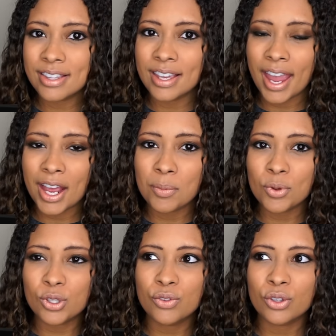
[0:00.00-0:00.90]
the
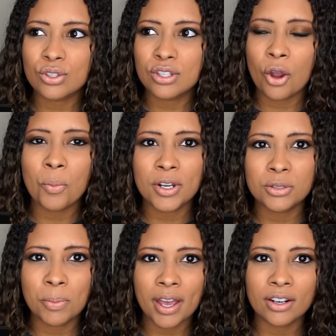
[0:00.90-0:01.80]
animals feel so
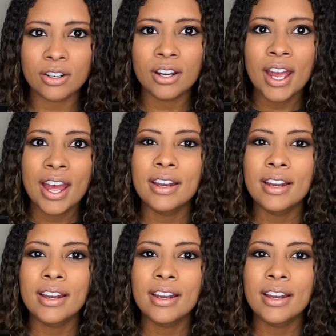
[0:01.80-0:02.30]
much better.